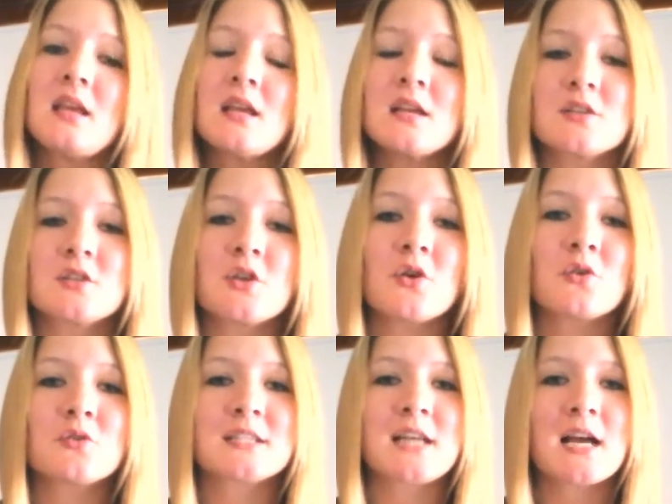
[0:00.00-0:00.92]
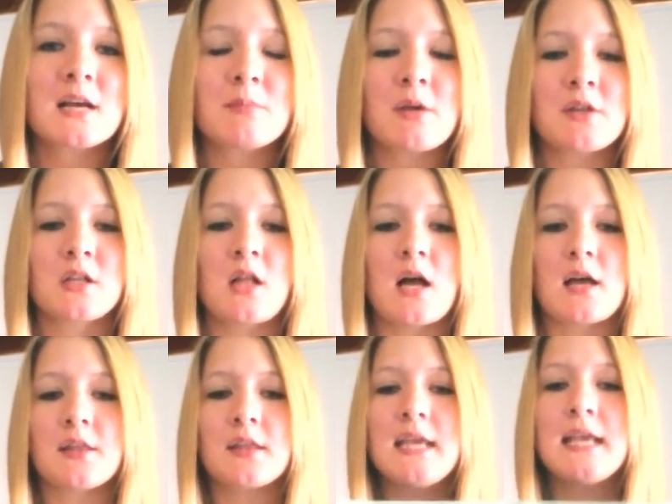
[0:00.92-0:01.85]
So to talk about the
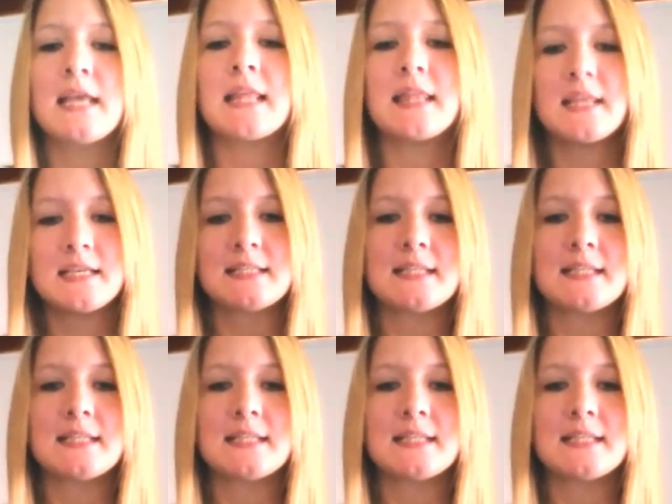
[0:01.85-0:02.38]
cloth, this